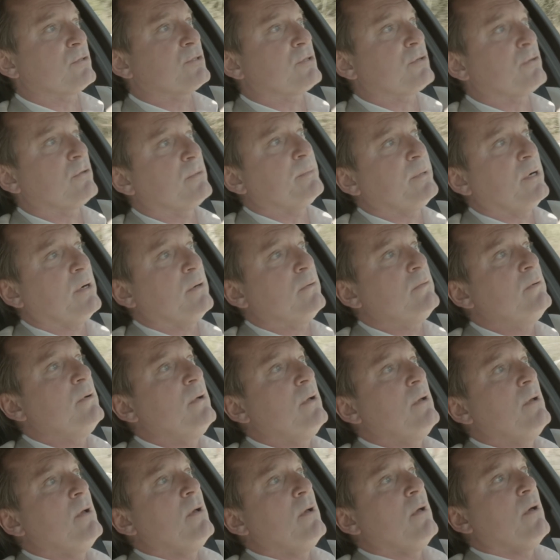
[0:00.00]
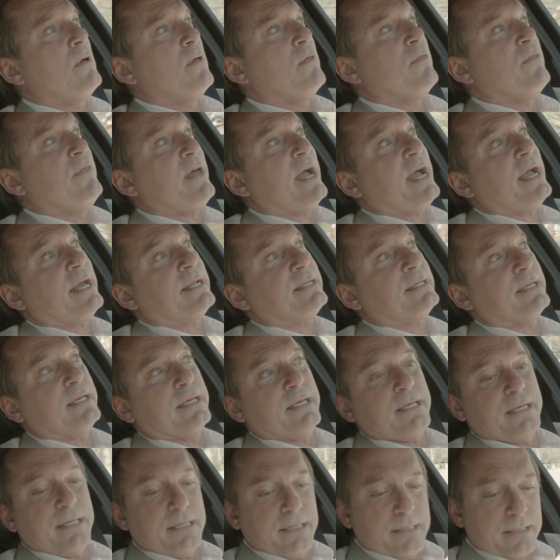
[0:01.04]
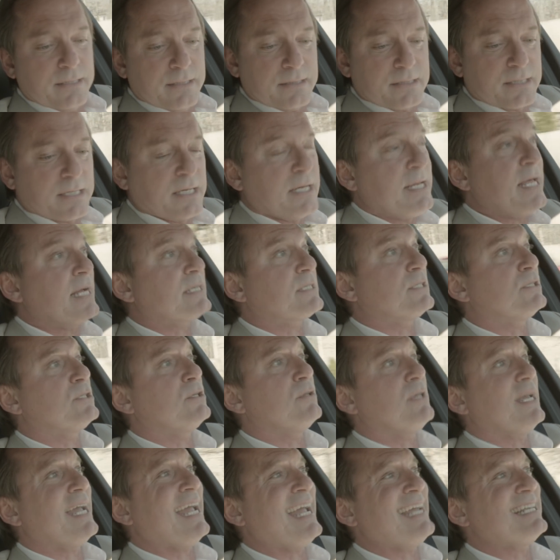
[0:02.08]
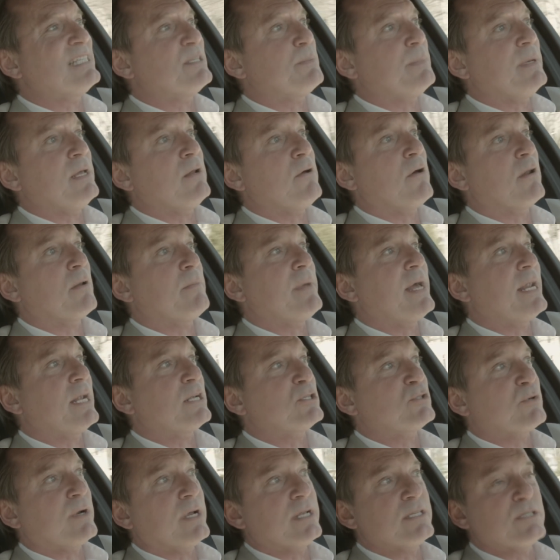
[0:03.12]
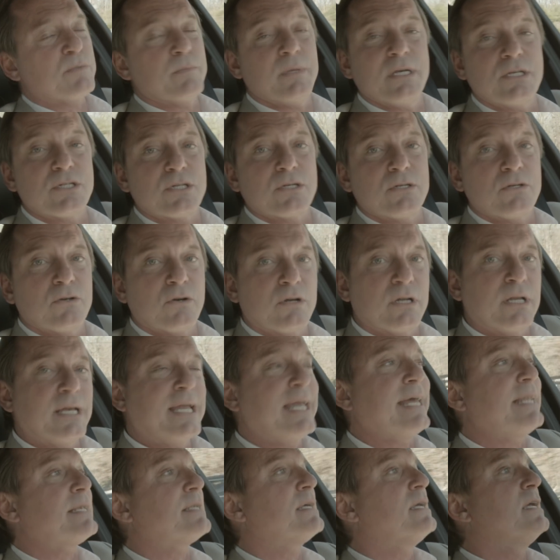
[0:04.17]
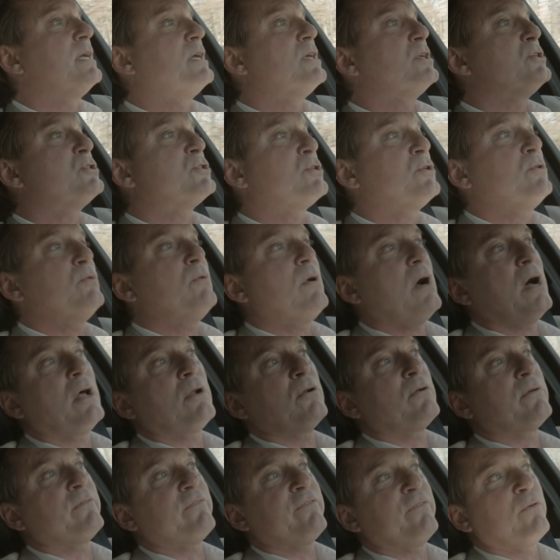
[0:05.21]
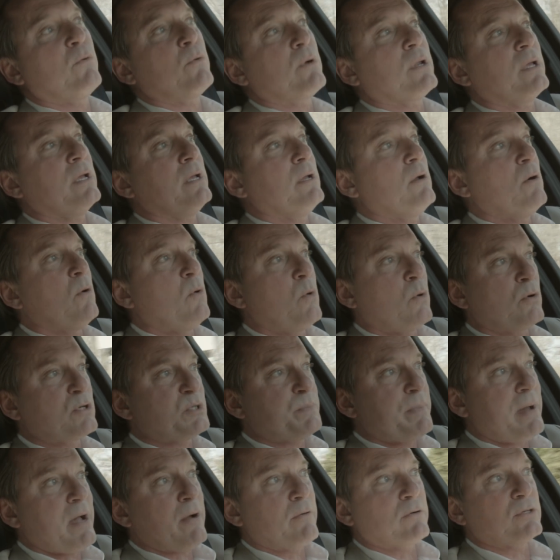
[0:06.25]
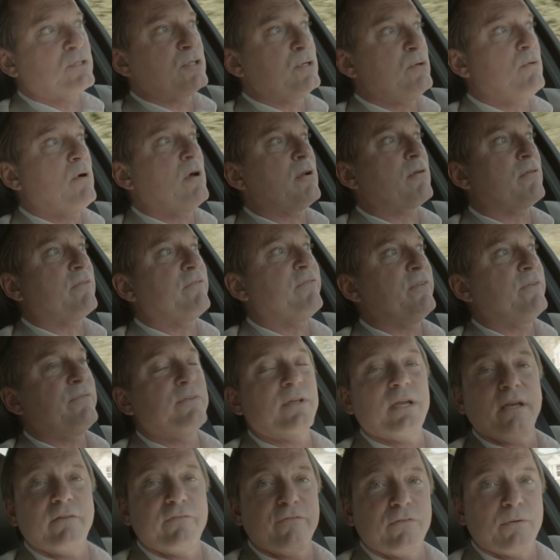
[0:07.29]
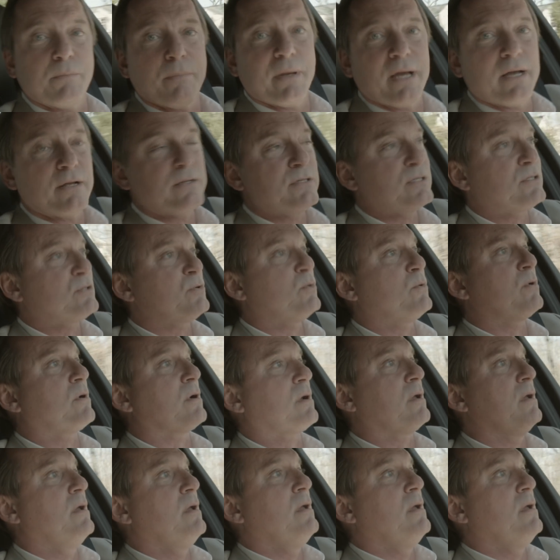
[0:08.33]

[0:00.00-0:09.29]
turbo that is connected to the 8-speed automatic transmission, you're going to get 240 horsepower, 258 foot-pounds of torque.